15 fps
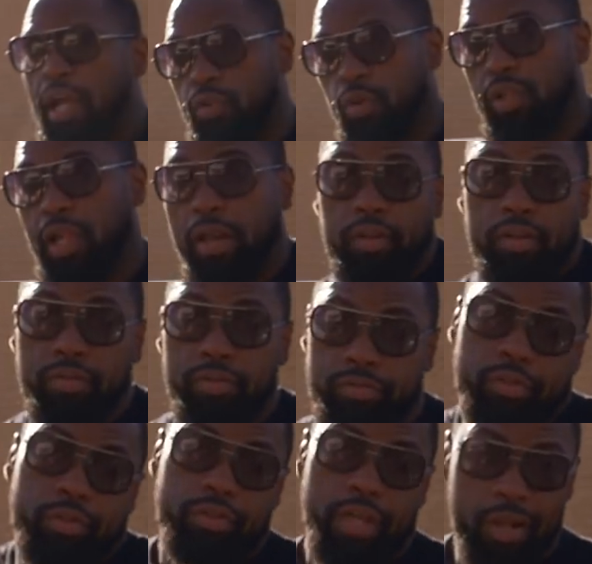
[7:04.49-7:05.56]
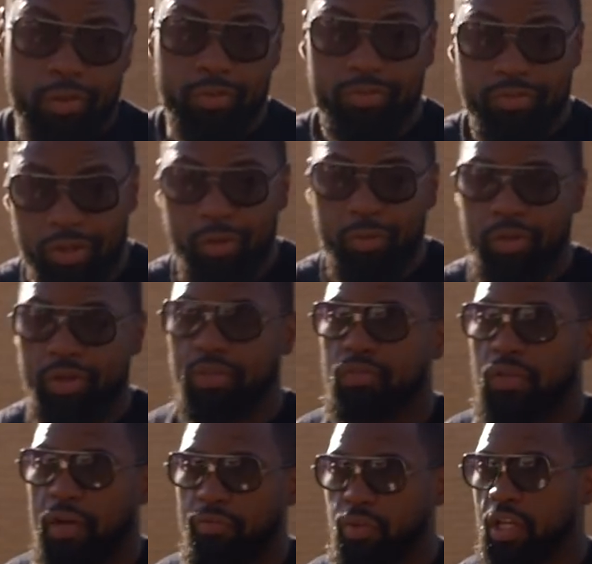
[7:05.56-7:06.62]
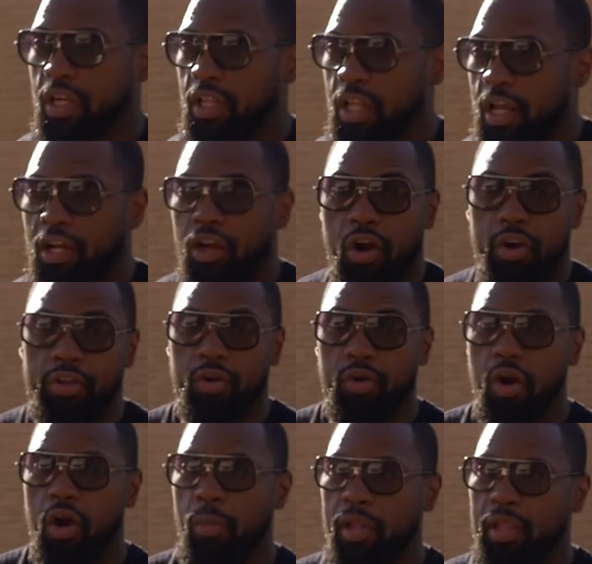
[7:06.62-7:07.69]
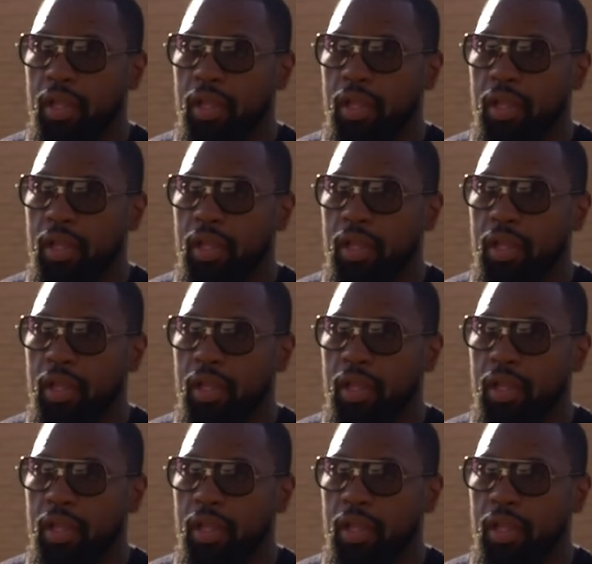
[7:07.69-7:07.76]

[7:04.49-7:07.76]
I do a lot of, you know, y'all don't know, but I've done a lot of cardio all my